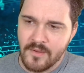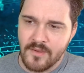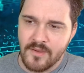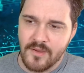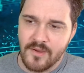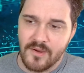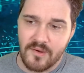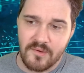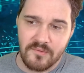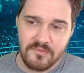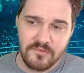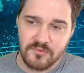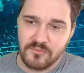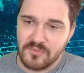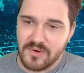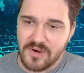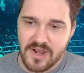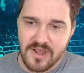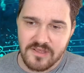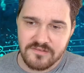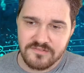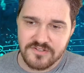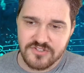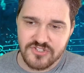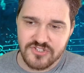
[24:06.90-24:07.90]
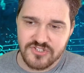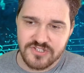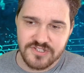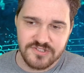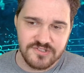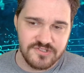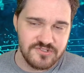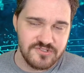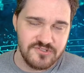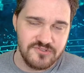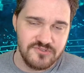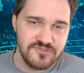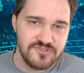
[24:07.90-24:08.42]
Otherwise, it's
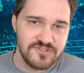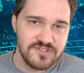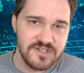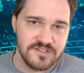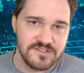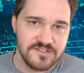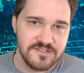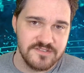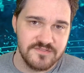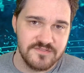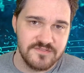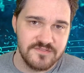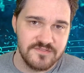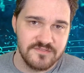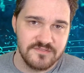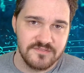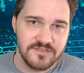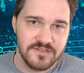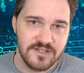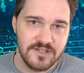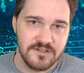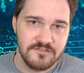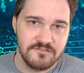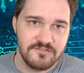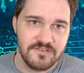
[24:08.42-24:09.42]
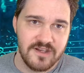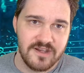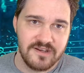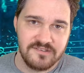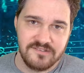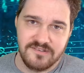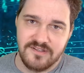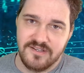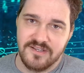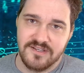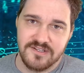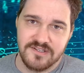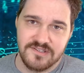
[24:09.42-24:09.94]
just two sets of
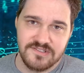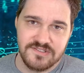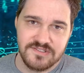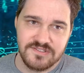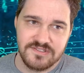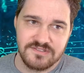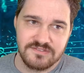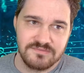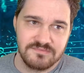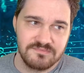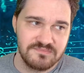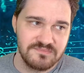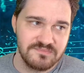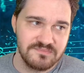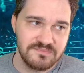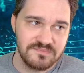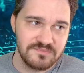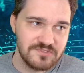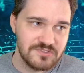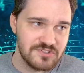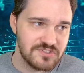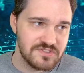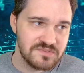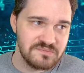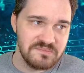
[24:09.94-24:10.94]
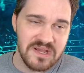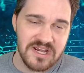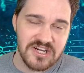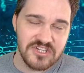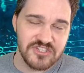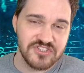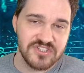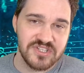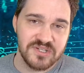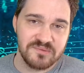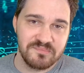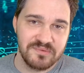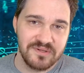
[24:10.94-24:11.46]
ideas
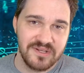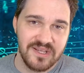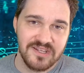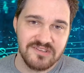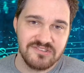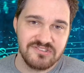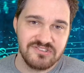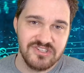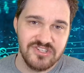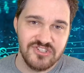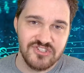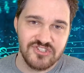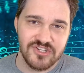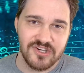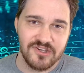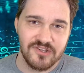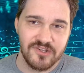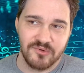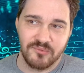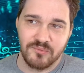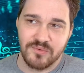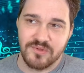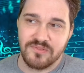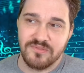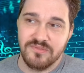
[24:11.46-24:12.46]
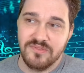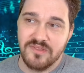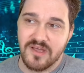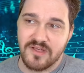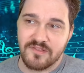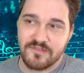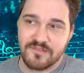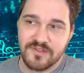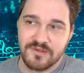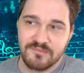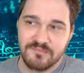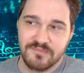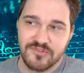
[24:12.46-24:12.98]
smashed up against each other with
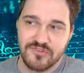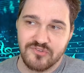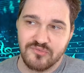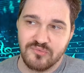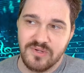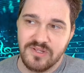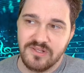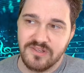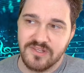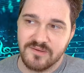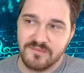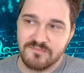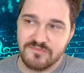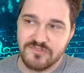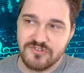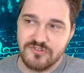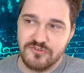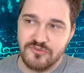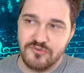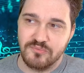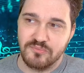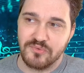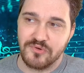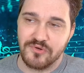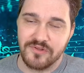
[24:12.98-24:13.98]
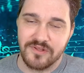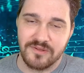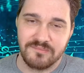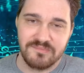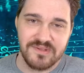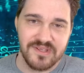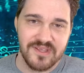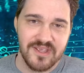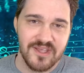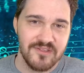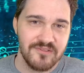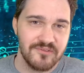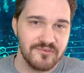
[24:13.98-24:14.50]
nothing between them to pull them
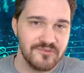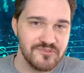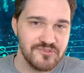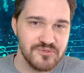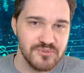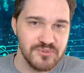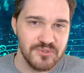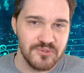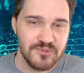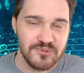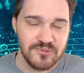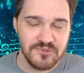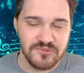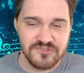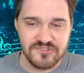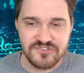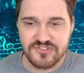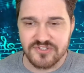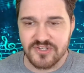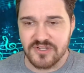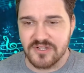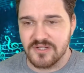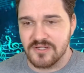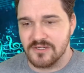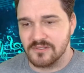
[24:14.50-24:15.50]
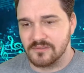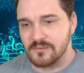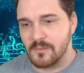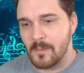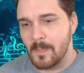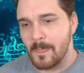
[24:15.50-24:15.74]
together into a whole song.